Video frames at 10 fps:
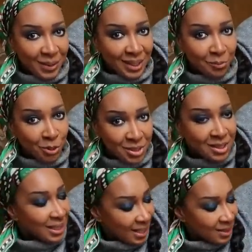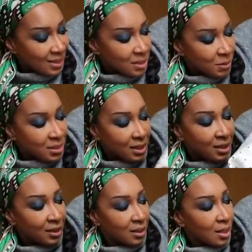And I wanted it in this
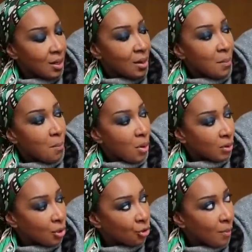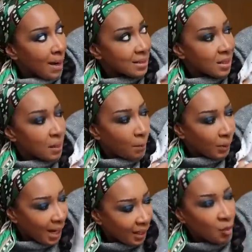particular monochromatic
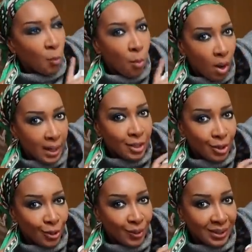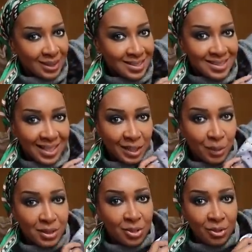black and white look, and that's exactly
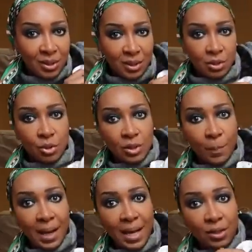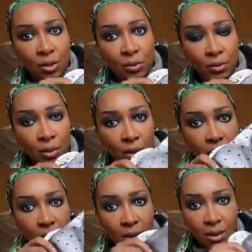what I look at the pattern though.
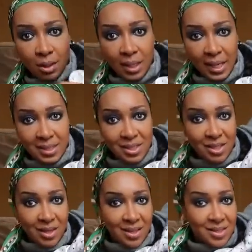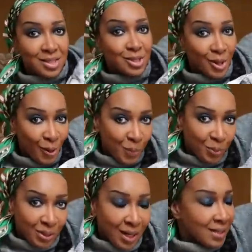It's so
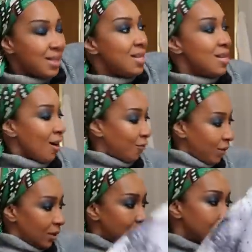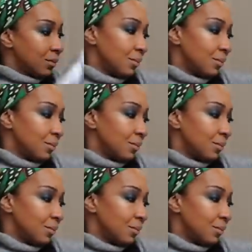pretty. I love it.